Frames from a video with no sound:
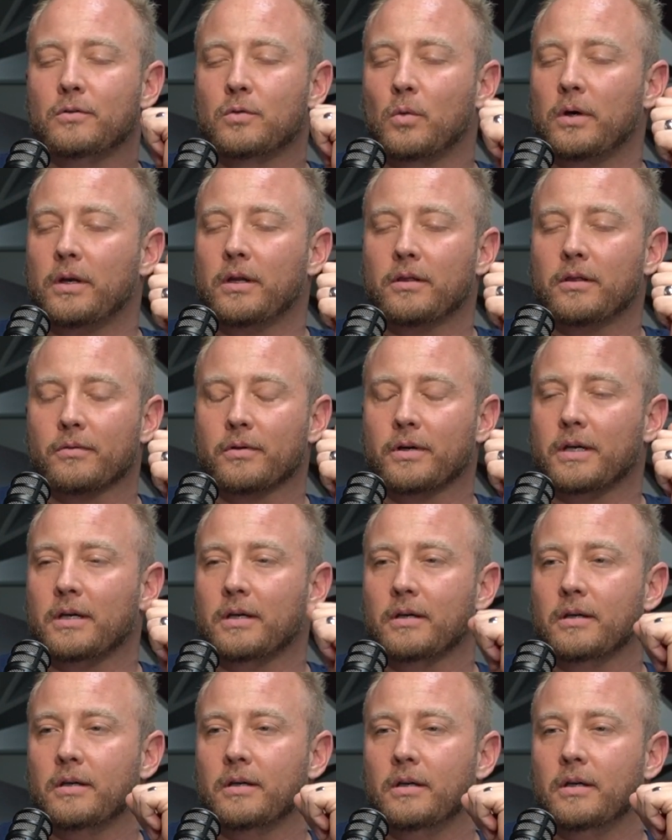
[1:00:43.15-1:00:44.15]

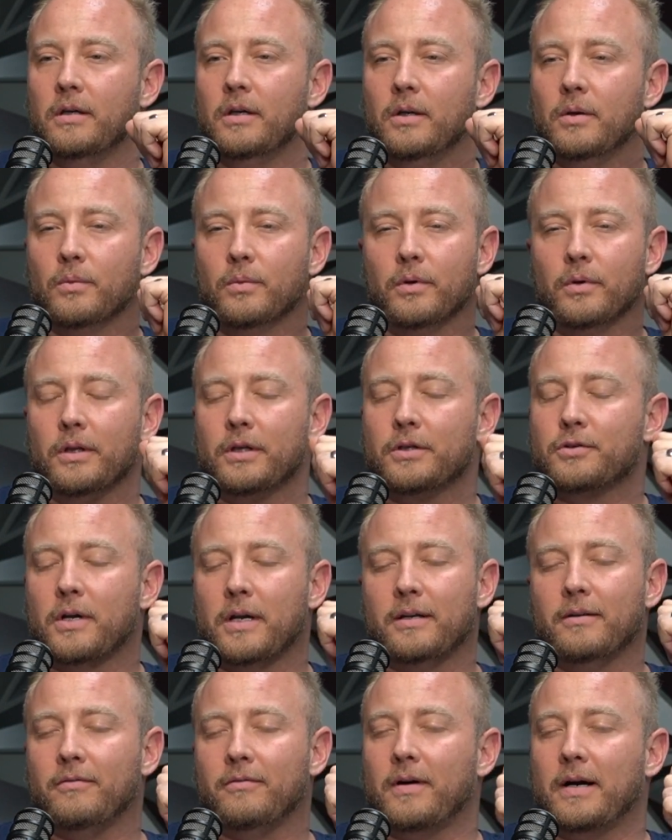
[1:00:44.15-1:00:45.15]
23, really
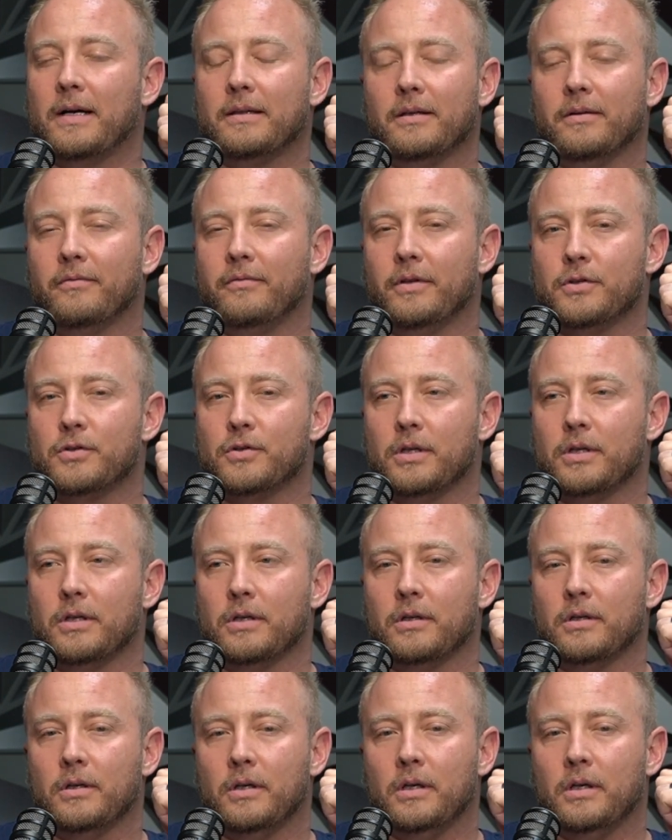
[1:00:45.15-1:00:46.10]
trying to find their vision.